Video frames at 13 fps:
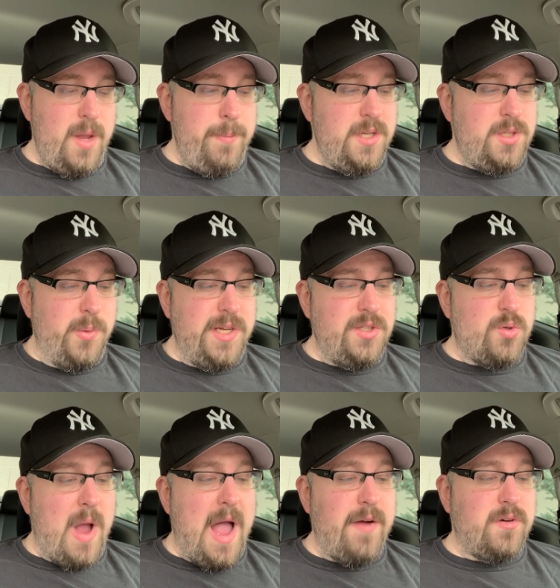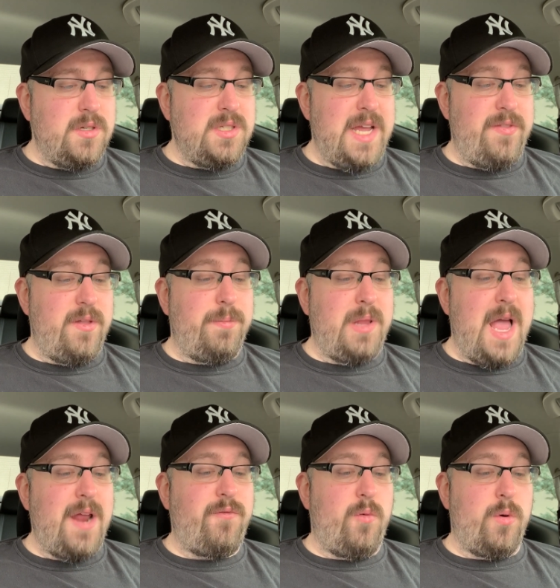between drivers and the
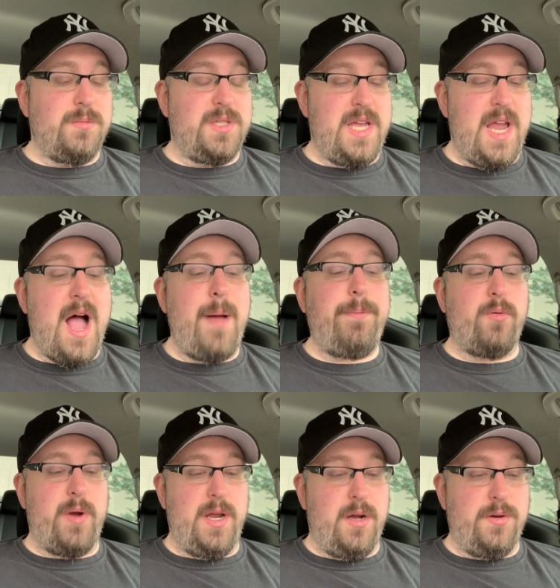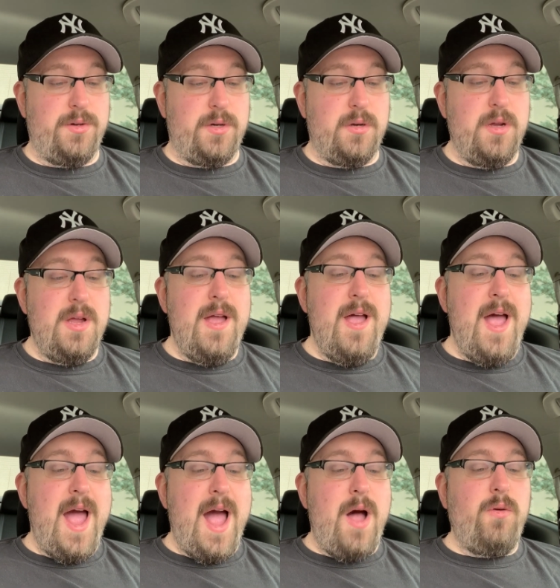platforms they operate under.
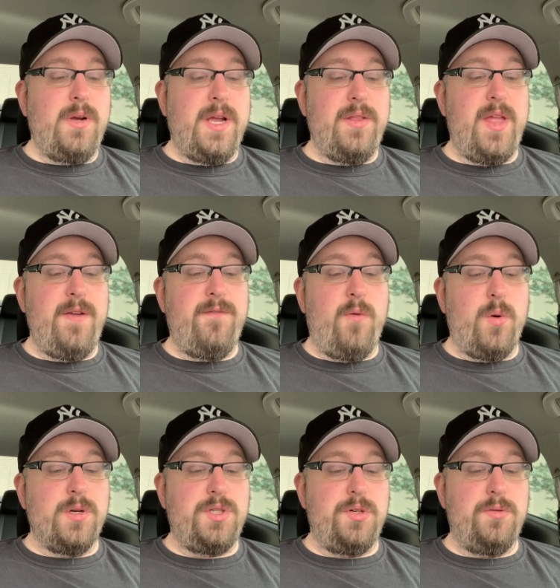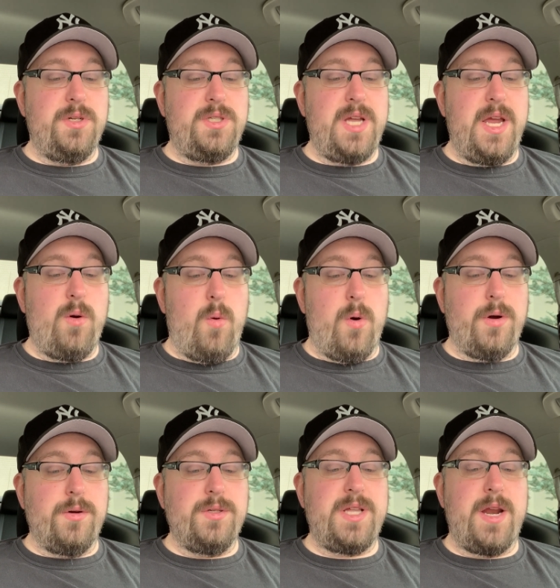How can they force you to take
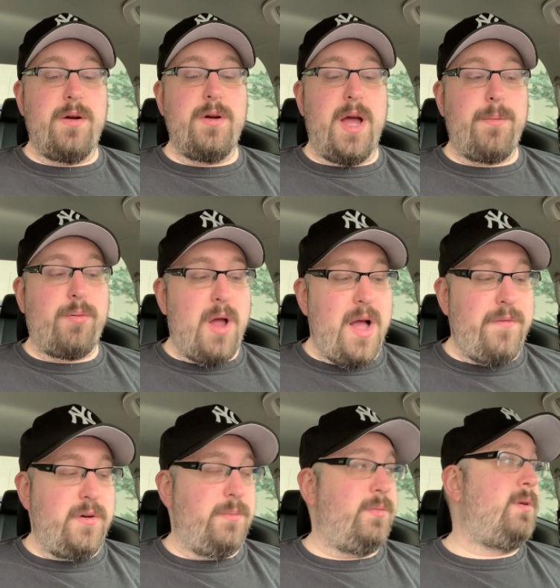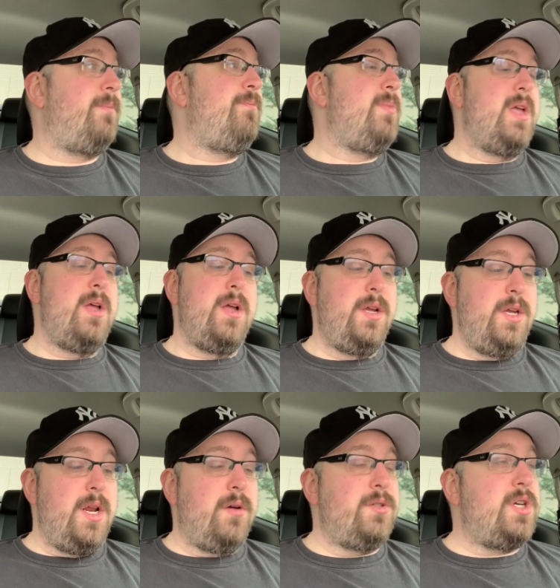orders that are not profitable?
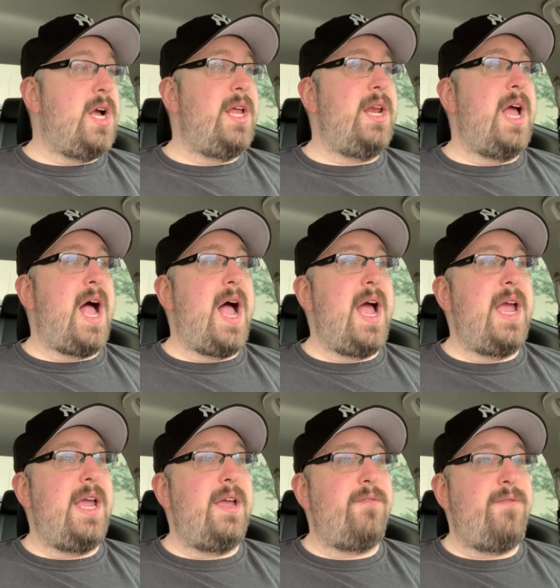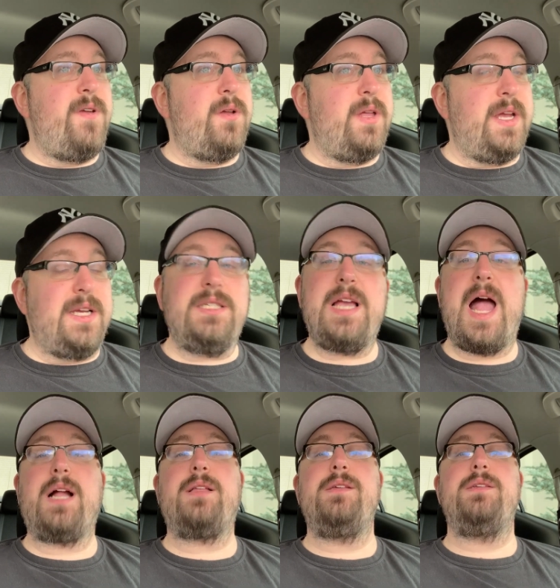You know, John, I feel
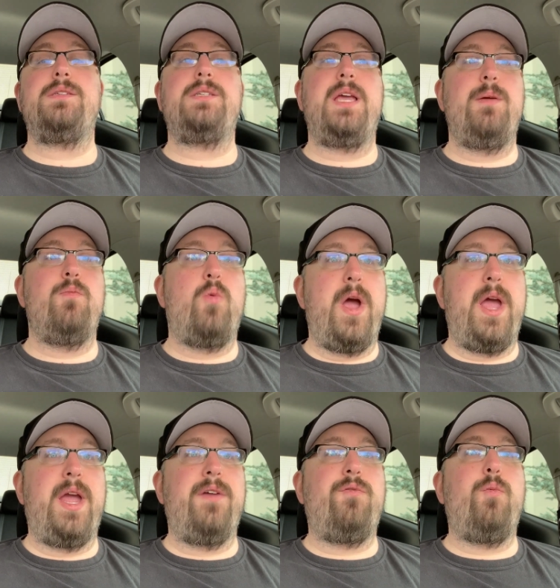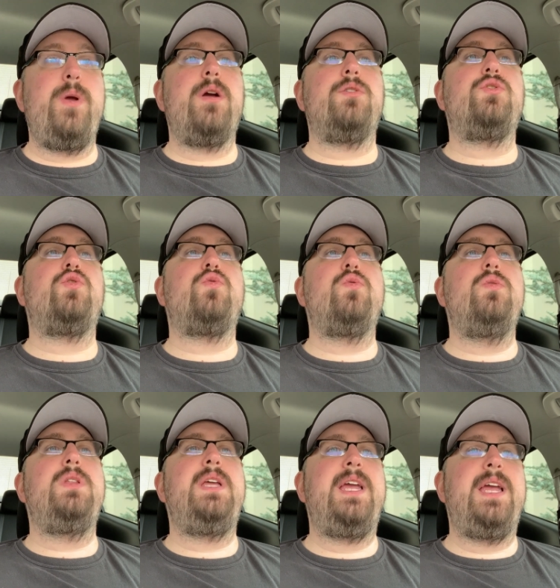exactly the same way. If we are
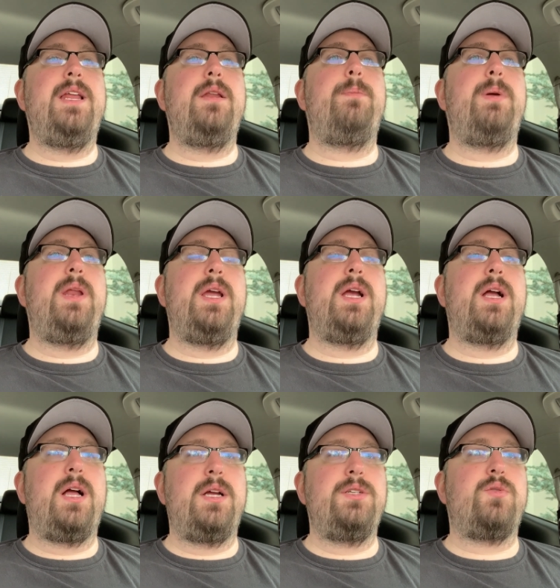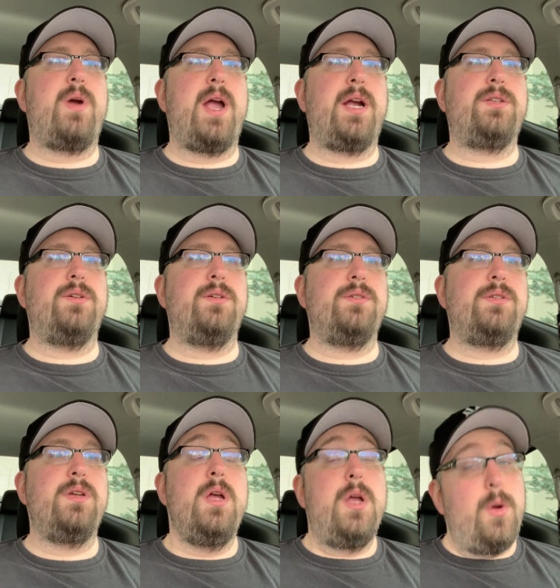truly independent contractors,